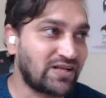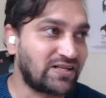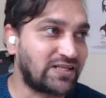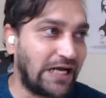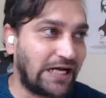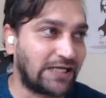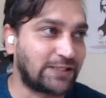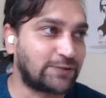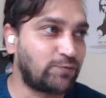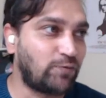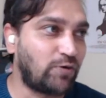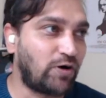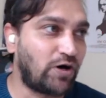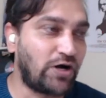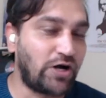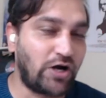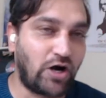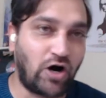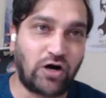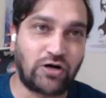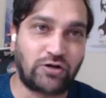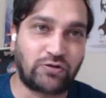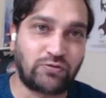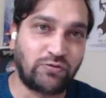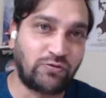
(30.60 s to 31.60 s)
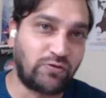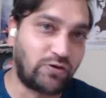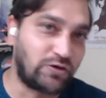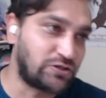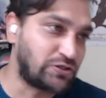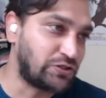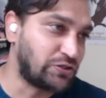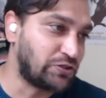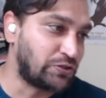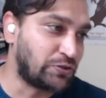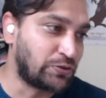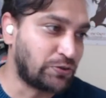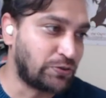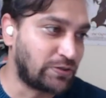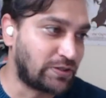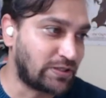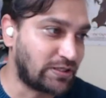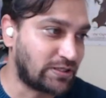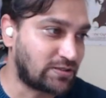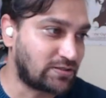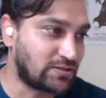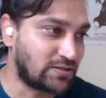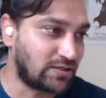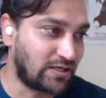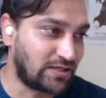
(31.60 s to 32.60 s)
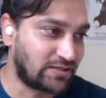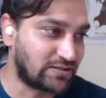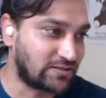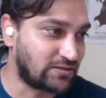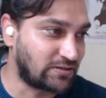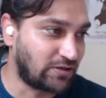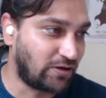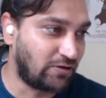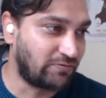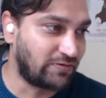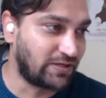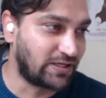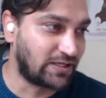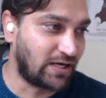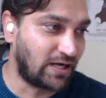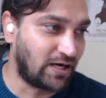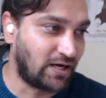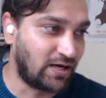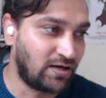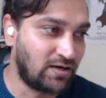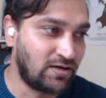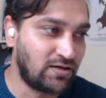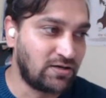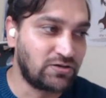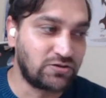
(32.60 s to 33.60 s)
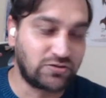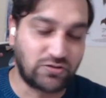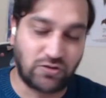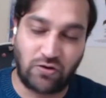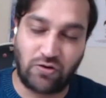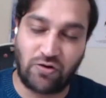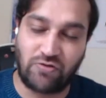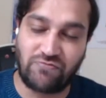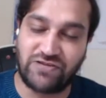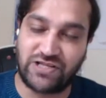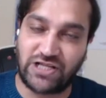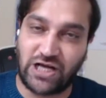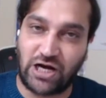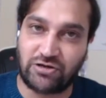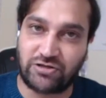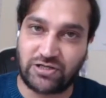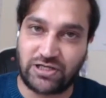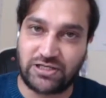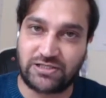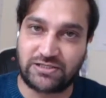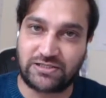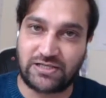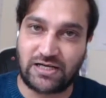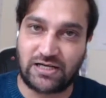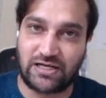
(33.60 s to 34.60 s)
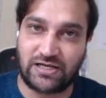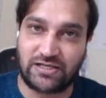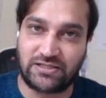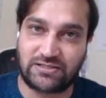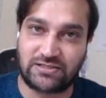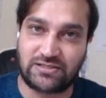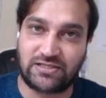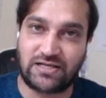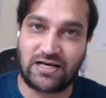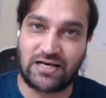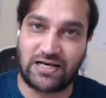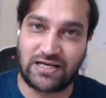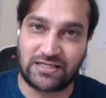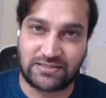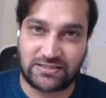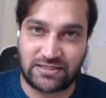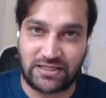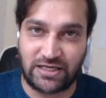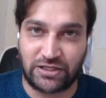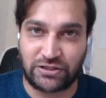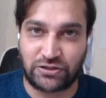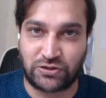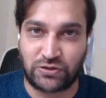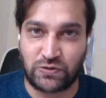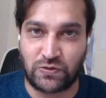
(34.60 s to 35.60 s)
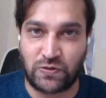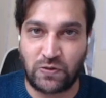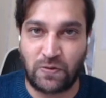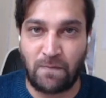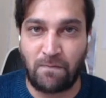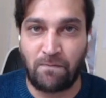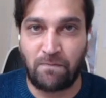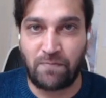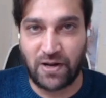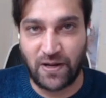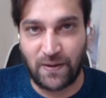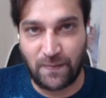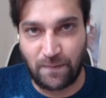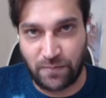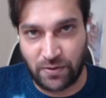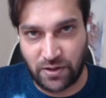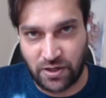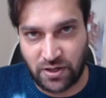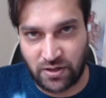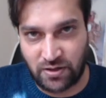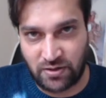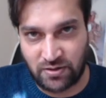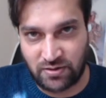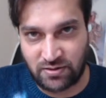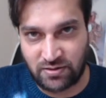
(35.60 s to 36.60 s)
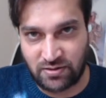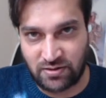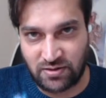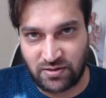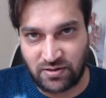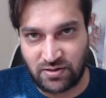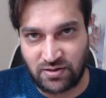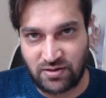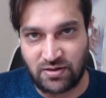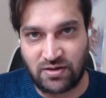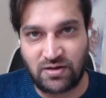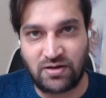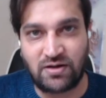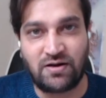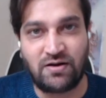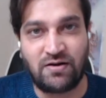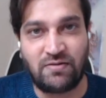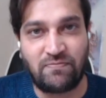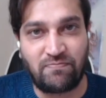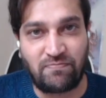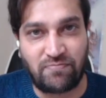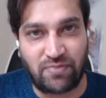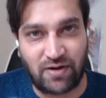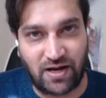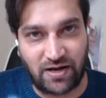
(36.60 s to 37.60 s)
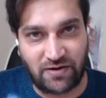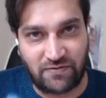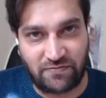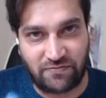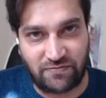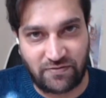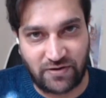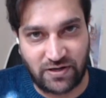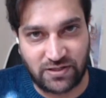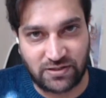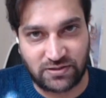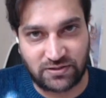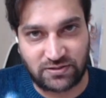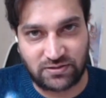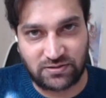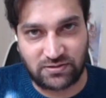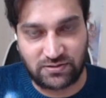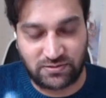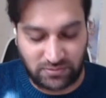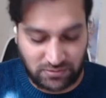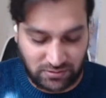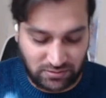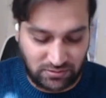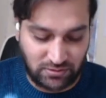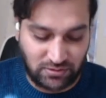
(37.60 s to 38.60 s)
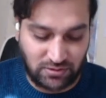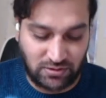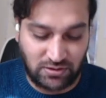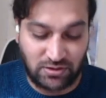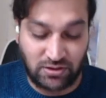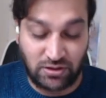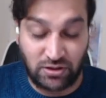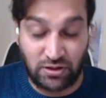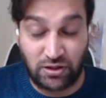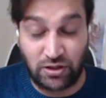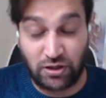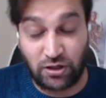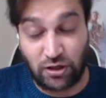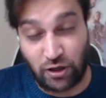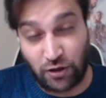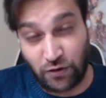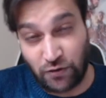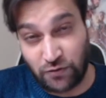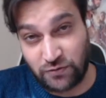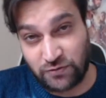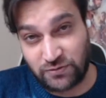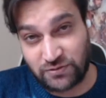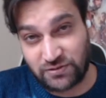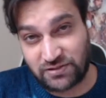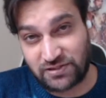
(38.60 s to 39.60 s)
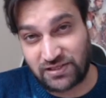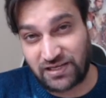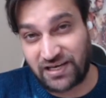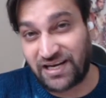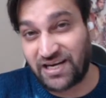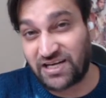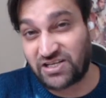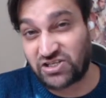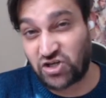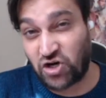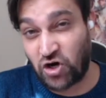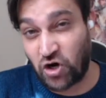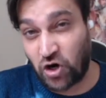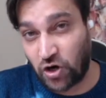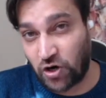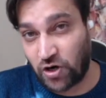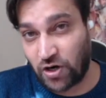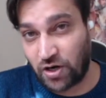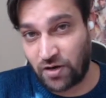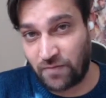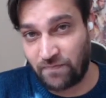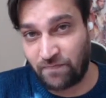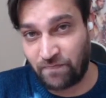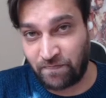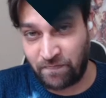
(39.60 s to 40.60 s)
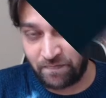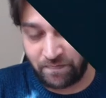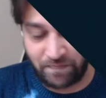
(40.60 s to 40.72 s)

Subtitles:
That's why I thought I should do this and start with that. So, without any delays, let's get to Bill Burr, Black Friend, Clothes, and Harlem.